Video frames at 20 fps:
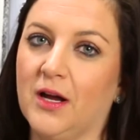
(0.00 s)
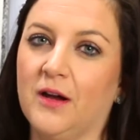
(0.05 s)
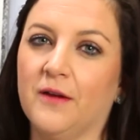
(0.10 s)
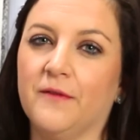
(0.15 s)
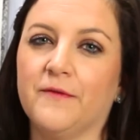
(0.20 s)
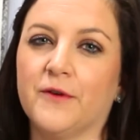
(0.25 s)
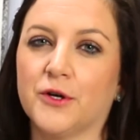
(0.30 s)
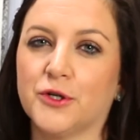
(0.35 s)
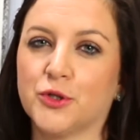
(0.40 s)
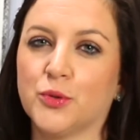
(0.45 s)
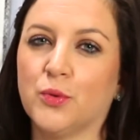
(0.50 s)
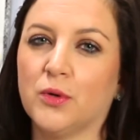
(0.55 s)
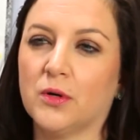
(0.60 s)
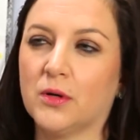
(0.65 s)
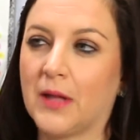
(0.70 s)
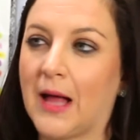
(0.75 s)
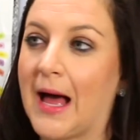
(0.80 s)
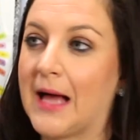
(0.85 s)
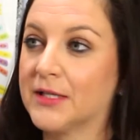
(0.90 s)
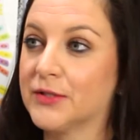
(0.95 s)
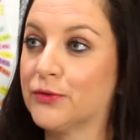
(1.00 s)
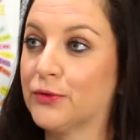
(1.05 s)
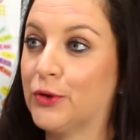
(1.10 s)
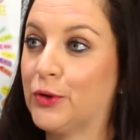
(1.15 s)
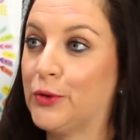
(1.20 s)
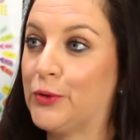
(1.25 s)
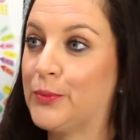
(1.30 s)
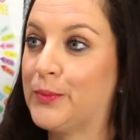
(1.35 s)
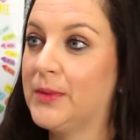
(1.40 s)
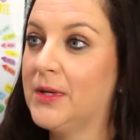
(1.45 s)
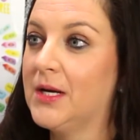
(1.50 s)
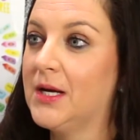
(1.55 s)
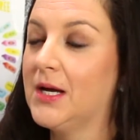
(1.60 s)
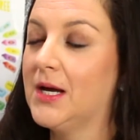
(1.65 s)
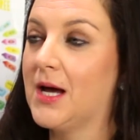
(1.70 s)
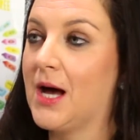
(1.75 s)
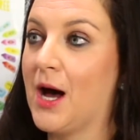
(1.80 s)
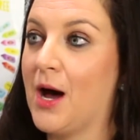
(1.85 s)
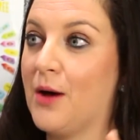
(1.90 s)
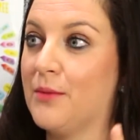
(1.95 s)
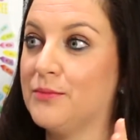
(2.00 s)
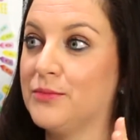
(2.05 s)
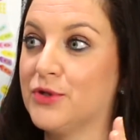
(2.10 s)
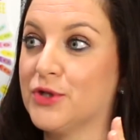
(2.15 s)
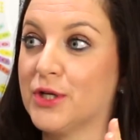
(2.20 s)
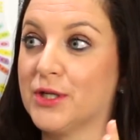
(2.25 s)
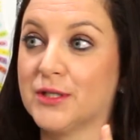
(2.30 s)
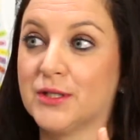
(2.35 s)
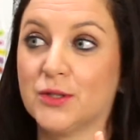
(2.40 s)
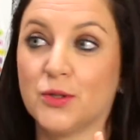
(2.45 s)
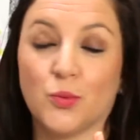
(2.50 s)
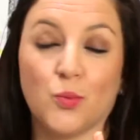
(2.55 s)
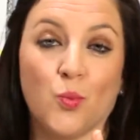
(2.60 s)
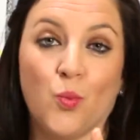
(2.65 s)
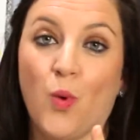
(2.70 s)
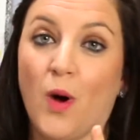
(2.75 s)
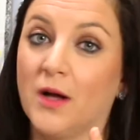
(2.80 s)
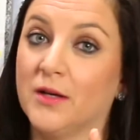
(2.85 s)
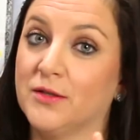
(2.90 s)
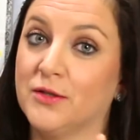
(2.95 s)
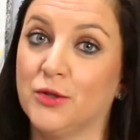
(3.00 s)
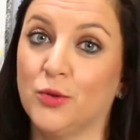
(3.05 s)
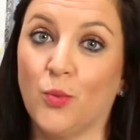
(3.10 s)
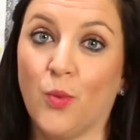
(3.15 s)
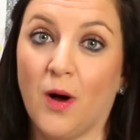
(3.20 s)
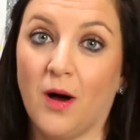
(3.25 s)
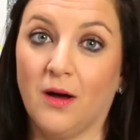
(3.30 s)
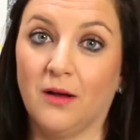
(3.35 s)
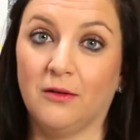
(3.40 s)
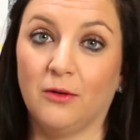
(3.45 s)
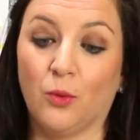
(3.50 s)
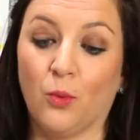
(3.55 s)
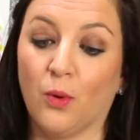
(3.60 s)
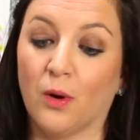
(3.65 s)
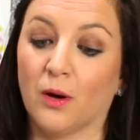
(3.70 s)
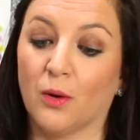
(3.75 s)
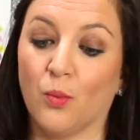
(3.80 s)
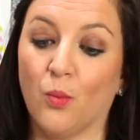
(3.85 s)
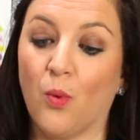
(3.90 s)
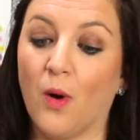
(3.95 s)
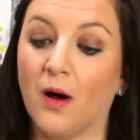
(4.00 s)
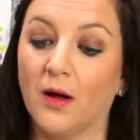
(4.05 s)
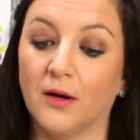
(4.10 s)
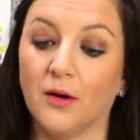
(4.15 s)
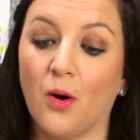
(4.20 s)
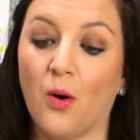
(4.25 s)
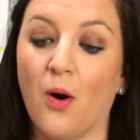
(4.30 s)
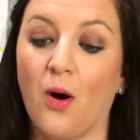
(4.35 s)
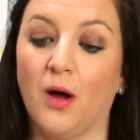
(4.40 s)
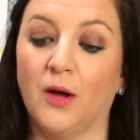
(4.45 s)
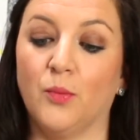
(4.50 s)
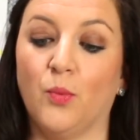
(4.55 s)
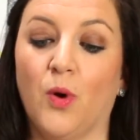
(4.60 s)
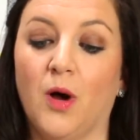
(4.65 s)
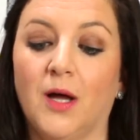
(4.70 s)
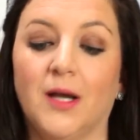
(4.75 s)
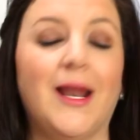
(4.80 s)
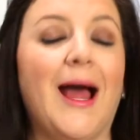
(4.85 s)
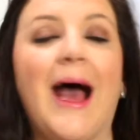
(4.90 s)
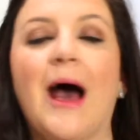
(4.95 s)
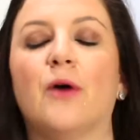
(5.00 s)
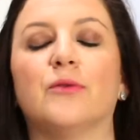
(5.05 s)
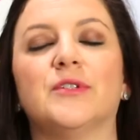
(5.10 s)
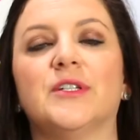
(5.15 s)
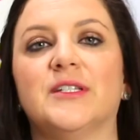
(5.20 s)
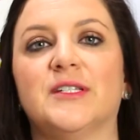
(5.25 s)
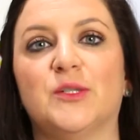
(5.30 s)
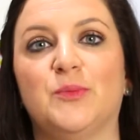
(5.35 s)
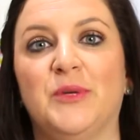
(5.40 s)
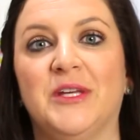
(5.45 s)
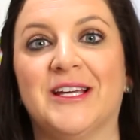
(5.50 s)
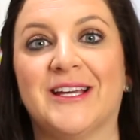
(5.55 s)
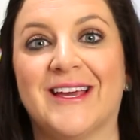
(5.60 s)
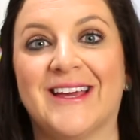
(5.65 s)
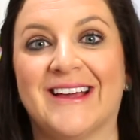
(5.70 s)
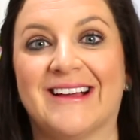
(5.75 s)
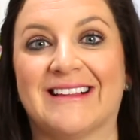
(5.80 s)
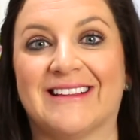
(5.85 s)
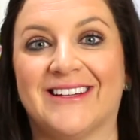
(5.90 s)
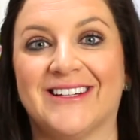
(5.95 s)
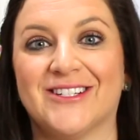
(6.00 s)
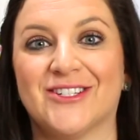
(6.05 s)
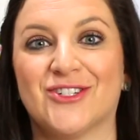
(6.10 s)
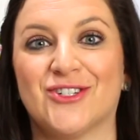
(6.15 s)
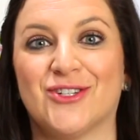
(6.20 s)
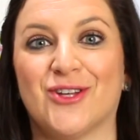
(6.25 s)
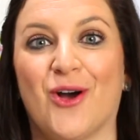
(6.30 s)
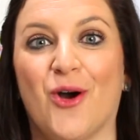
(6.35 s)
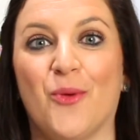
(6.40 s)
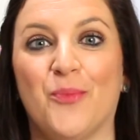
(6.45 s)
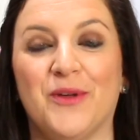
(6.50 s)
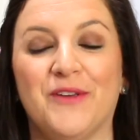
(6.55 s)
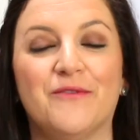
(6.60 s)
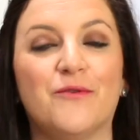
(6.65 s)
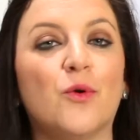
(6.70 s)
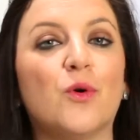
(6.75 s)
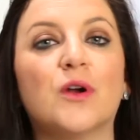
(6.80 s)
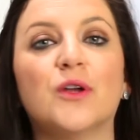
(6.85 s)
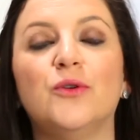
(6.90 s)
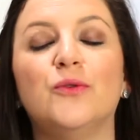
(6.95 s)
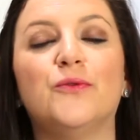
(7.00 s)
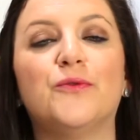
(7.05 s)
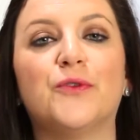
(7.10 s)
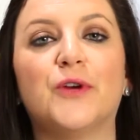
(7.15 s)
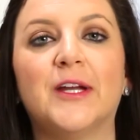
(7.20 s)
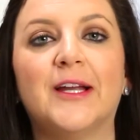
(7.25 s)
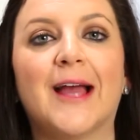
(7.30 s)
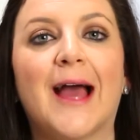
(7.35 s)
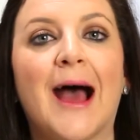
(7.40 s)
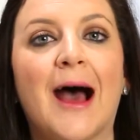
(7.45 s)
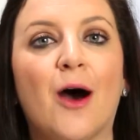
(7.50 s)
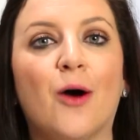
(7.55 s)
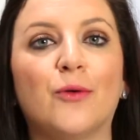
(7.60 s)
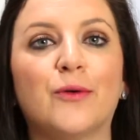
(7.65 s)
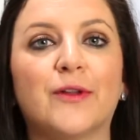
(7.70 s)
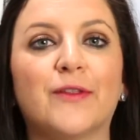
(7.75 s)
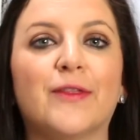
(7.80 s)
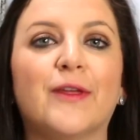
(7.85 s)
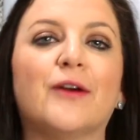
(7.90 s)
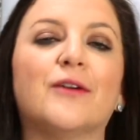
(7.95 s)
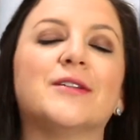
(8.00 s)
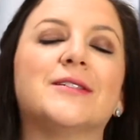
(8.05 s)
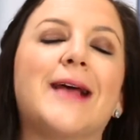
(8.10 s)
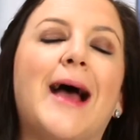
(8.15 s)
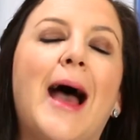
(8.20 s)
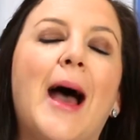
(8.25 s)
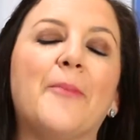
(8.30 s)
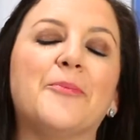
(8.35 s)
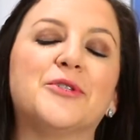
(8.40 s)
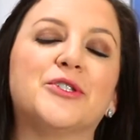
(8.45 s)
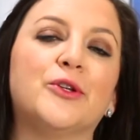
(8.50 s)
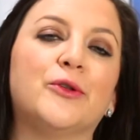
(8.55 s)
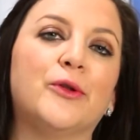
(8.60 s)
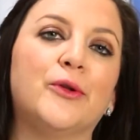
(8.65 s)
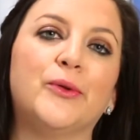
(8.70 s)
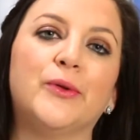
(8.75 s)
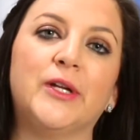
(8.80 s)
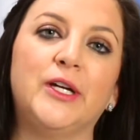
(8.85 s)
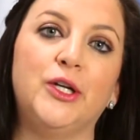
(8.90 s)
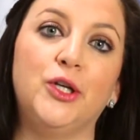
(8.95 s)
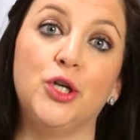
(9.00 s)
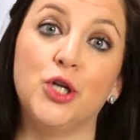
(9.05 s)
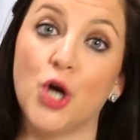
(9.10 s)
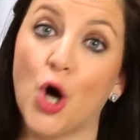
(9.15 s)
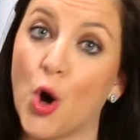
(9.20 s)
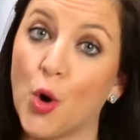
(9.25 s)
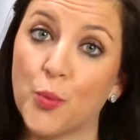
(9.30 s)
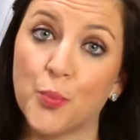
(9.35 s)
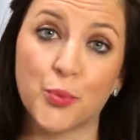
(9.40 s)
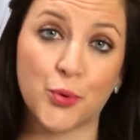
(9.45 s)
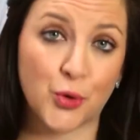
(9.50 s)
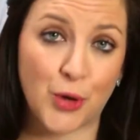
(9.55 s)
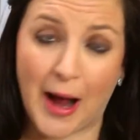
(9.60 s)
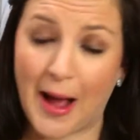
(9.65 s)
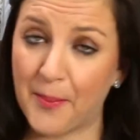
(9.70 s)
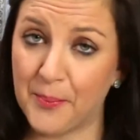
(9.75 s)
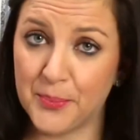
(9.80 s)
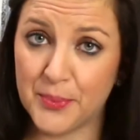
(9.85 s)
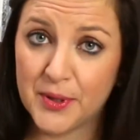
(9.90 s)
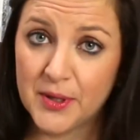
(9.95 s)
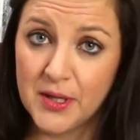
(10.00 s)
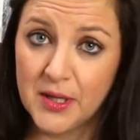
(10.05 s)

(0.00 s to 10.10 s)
in a virtual classroom, just one-to-one or one-on-one how to speak English. So before you freak out, there's absolutely no prep